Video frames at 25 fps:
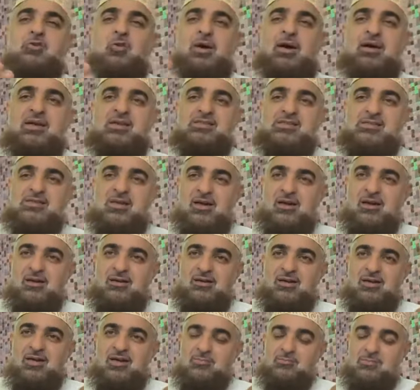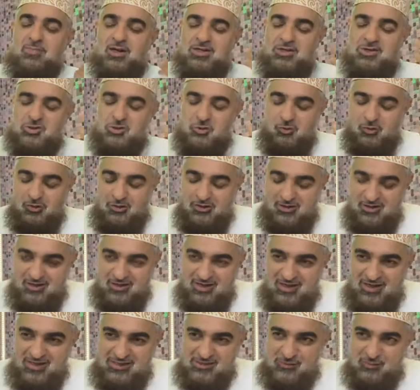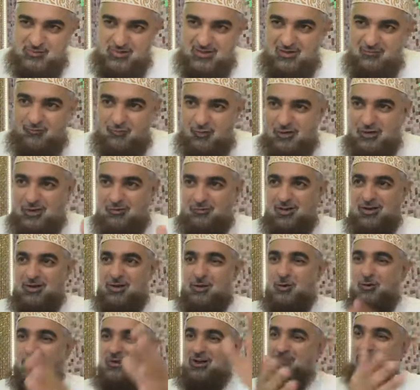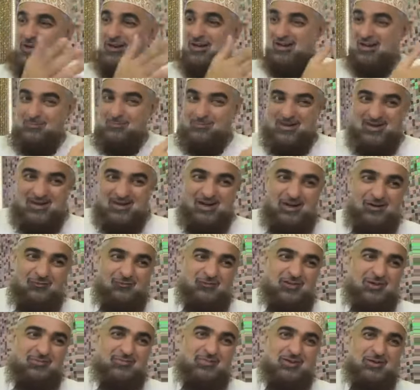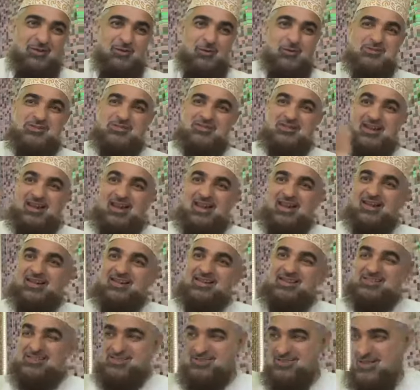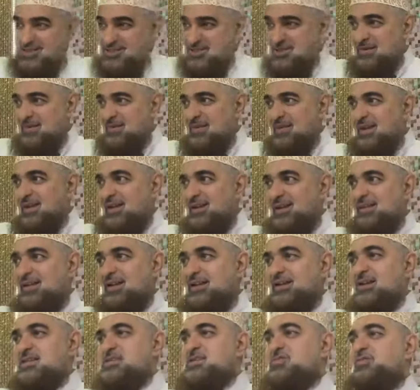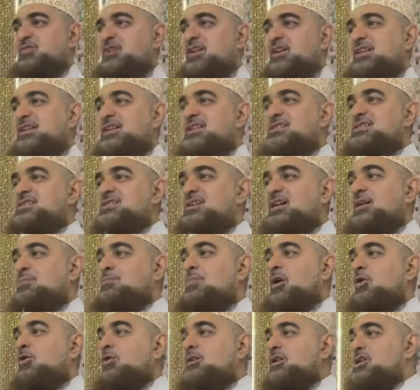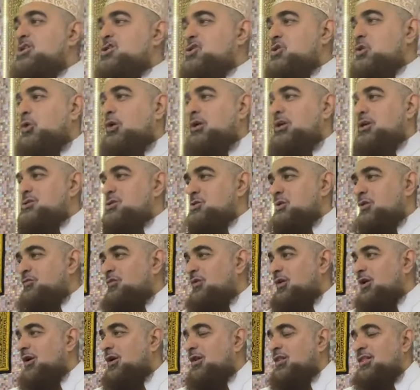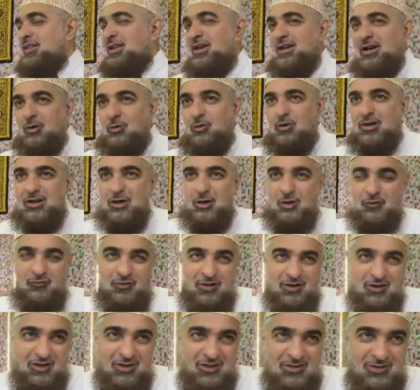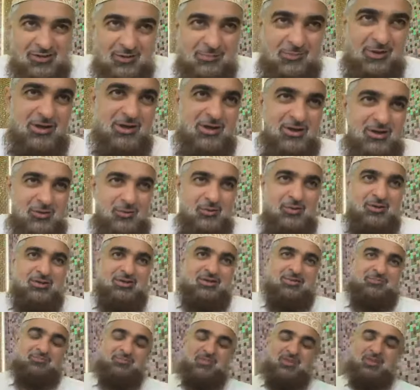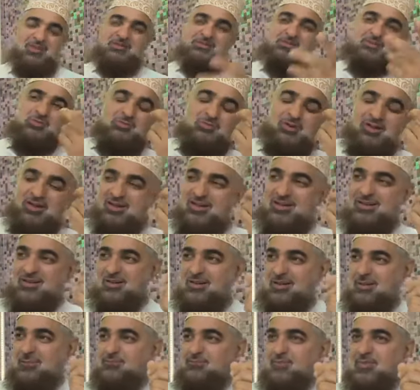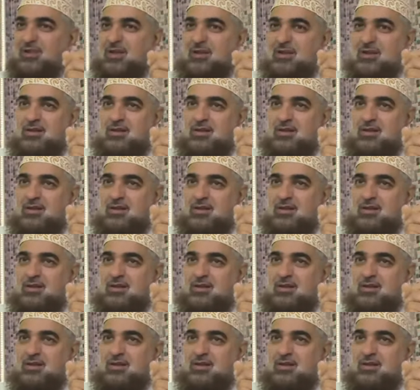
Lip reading: So I surrendered my shoulder as well for the one who will be coming after me, whose rank is such that his feet is above the shoulders of all the awliya of Allah Tabaraka wa Ta'ala. Subhanallah.